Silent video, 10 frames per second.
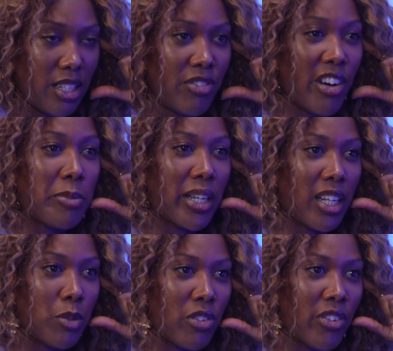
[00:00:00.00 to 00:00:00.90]
Very
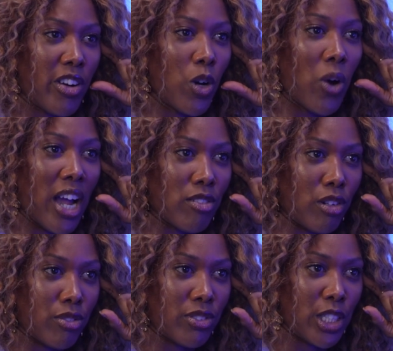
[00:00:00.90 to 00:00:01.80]
beginning. We're very aware
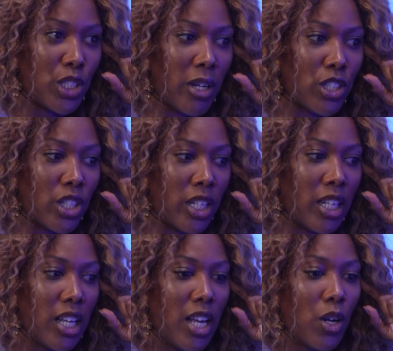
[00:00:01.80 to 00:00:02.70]
of the situation.
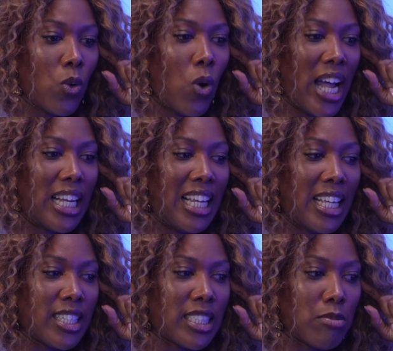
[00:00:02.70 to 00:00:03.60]
Quietly,
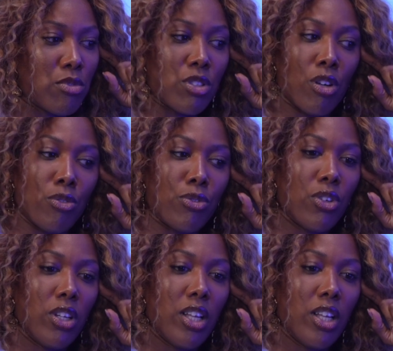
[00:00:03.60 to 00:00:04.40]
in the sense of,